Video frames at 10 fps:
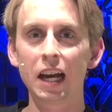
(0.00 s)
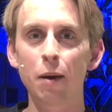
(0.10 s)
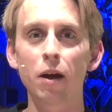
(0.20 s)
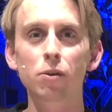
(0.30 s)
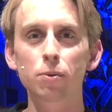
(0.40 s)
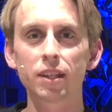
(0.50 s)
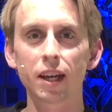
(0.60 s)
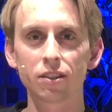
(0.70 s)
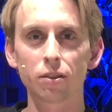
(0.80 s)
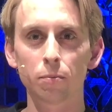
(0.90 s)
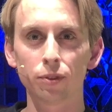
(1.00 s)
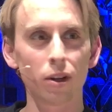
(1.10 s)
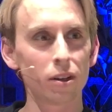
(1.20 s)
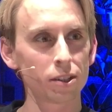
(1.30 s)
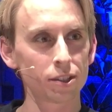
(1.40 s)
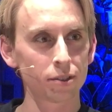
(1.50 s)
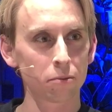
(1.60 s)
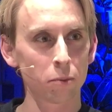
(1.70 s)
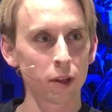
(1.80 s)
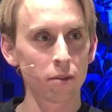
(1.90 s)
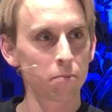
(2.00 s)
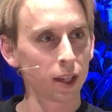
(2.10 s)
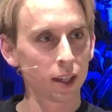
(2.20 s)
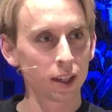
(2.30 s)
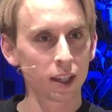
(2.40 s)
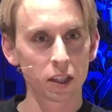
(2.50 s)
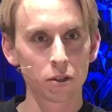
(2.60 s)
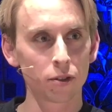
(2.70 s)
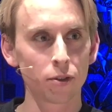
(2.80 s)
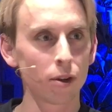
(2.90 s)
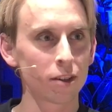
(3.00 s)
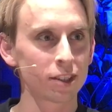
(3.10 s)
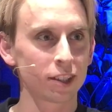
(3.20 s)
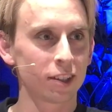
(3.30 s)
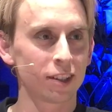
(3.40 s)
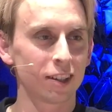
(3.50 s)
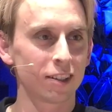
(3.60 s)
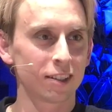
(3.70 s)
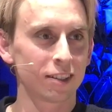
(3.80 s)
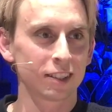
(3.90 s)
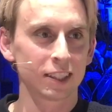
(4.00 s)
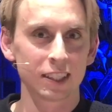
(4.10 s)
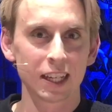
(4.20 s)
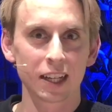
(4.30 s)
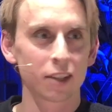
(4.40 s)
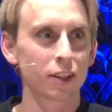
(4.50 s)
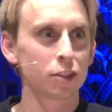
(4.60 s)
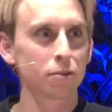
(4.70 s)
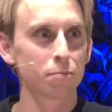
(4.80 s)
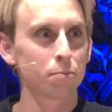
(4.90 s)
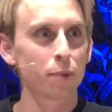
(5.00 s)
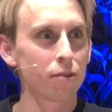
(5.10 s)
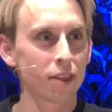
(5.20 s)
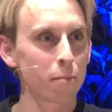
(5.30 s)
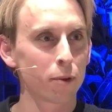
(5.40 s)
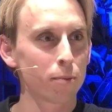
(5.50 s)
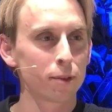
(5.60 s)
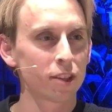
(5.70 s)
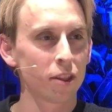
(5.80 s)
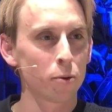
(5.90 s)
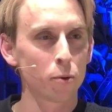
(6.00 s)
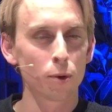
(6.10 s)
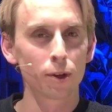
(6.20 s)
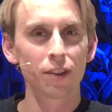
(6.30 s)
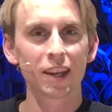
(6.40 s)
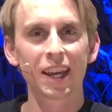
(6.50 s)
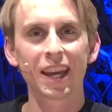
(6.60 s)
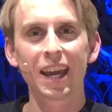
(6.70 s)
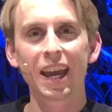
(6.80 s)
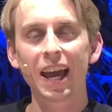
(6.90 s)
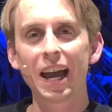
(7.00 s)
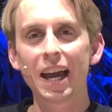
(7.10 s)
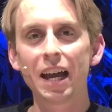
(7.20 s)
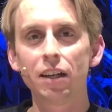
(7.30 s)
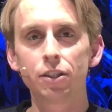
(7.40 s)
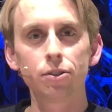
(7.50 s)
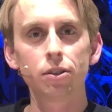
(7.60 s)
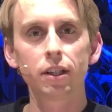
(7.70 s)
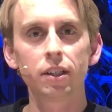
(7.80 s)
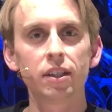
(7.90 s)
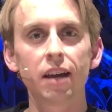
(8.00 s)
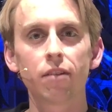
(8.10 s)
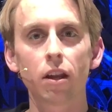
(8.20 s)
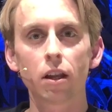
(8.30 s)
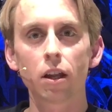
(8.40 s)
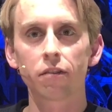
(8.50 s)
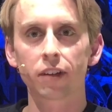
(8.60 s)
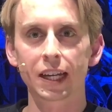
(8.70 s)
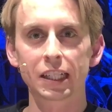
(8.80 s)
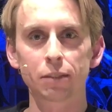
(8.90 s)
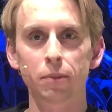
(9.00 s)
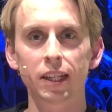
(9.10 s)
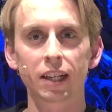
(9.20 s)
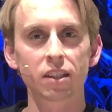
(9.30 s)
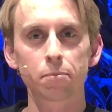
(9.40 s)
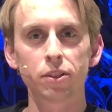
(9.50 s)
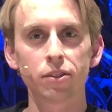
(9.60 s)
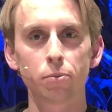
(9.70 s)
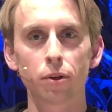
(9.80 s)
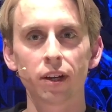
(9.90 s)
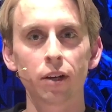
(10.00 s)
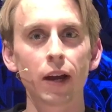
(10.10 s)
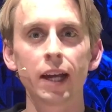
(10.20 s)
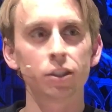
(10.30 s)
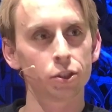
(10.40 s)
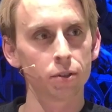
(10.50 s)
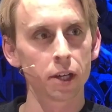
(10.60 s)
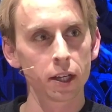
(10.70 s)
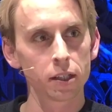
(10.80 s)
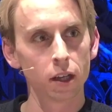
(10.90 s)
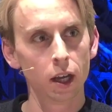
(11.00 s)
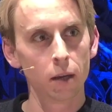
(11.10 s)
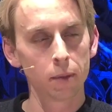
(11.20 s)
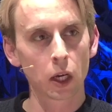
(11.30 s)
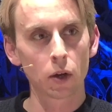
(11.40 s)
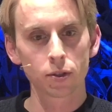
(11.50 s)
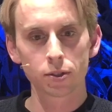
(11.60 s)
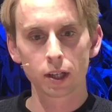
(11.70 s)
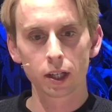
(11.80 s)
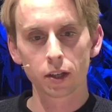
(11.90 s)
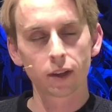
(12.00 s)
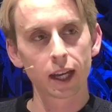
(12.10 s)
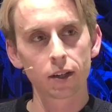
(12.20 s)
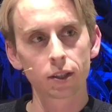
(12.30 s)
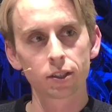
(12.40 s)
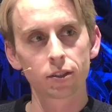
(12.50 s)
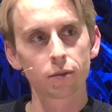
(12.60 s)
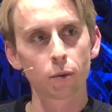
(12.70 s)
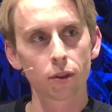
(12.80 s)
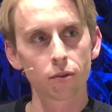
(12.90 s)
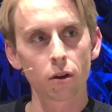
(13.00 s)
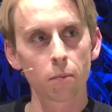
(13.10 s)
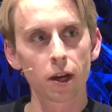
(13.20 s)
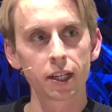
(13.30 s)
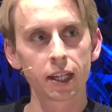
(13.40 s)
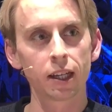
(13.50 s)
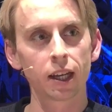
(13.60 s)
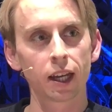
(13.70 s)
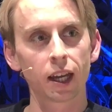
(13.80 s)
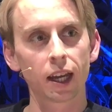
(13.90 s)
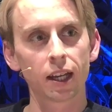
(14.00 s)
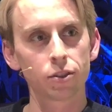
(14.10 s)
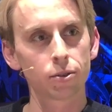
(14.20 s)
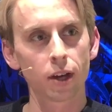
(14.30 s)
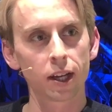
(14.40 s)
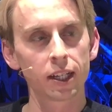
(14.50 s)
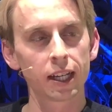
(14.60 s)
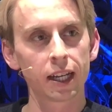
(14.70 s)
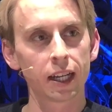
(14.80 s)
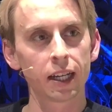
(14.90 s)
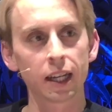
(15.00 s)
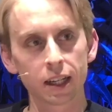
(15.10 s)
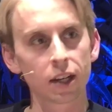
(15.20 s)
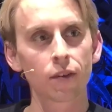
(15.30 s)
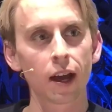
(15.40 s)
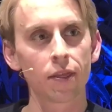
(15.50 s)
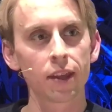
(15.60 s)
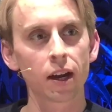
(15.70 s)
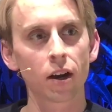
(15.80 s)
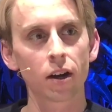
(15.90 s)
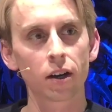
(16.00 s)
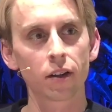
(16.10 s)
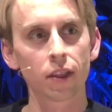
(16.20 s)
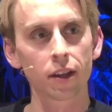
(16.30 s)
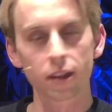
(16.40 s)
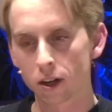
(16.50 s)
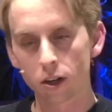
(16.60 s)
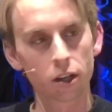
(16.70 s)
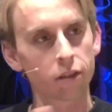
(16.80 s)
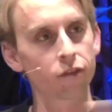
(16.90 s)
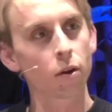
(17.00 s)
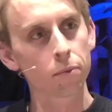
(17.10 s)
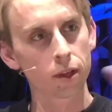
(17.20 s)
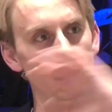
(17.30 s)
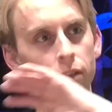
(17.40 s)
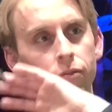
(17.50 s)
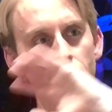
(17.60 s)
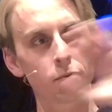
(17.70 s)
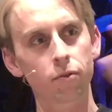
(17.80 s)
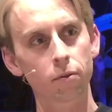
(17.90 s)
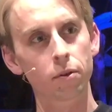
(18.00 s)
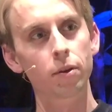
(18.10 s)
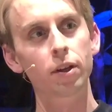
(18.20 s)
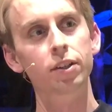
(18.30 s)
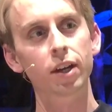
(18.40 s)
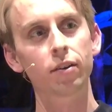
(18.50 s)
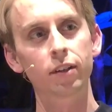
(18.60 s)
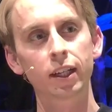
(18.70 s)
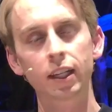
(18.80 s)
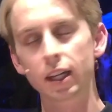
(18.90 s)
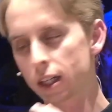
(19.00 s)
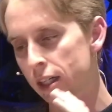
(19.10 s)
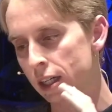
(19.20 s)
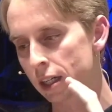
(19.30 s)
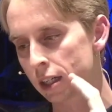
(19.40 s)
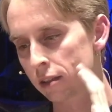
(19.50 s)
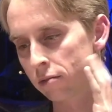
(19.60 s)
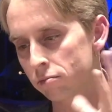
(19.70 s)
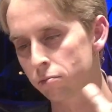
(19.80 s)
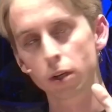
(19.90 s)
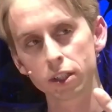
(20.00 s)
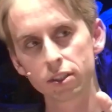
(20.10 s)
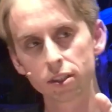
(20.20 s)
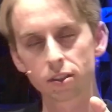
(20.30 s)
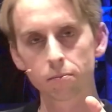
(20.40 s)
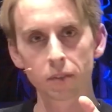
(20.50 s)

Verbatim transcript: I always had some dollars with me. Uh, yes. Dollars are, are, yeah, you can pay with them almost in the whole world. Mm-hmm. uh, usually I didn't have a lot of cash, but exceptions were Iran and Sudan, because uh, you cannot withdraw money in Sudan and in, in Iran. They are they, they're cut off from the from from the monetary uh, uh, mm-hmm. money system.